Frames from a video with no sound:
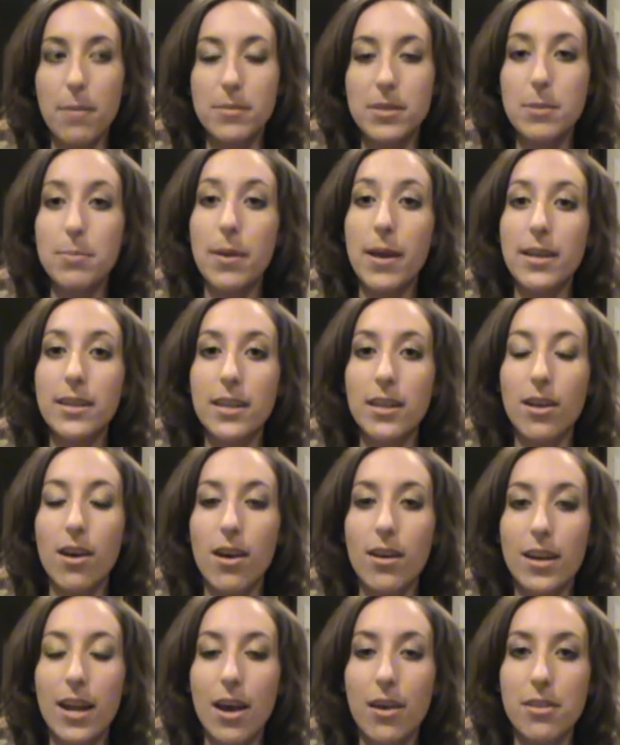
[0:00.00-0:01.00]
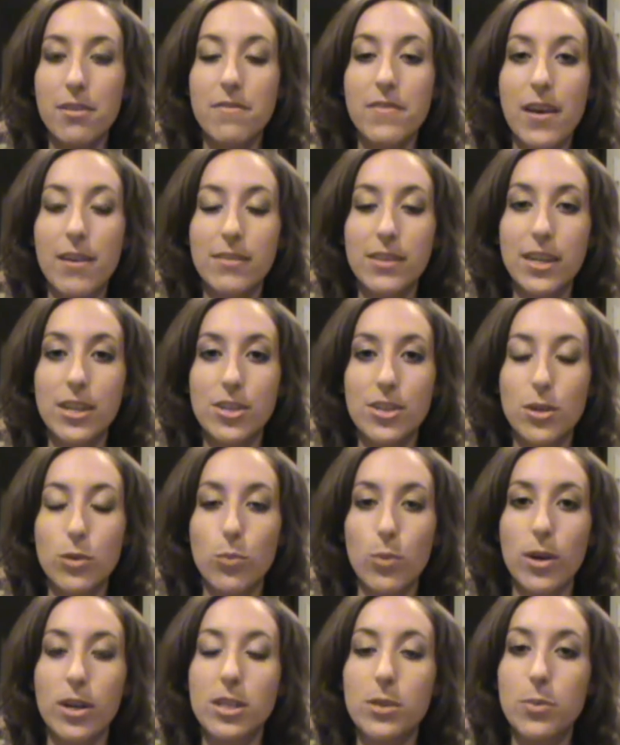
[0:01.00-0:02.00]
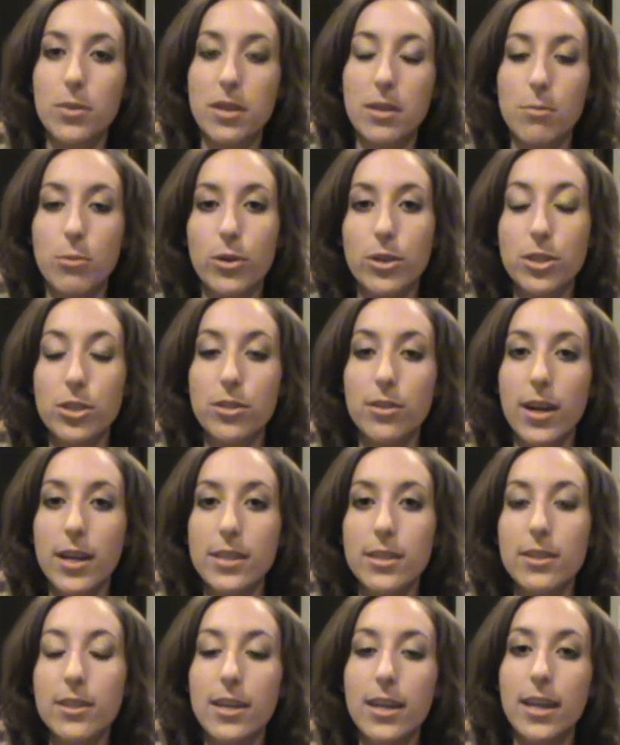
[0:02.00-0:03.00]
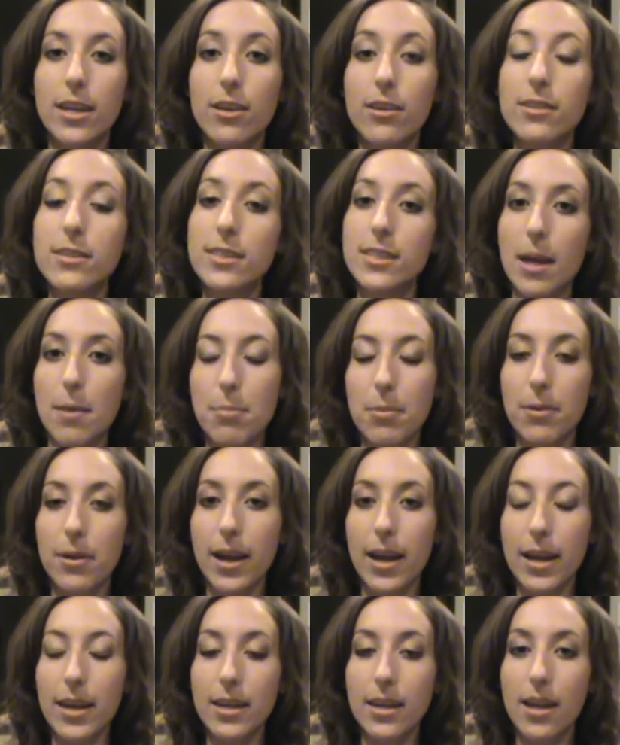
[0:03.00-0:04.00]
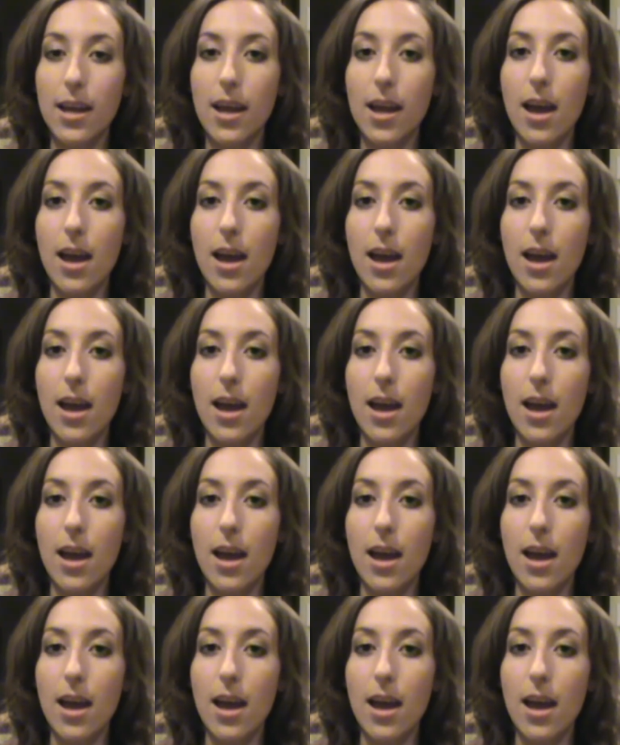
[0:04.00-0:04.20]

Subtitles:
depending on how the foundation works with the moisturizer, it could separate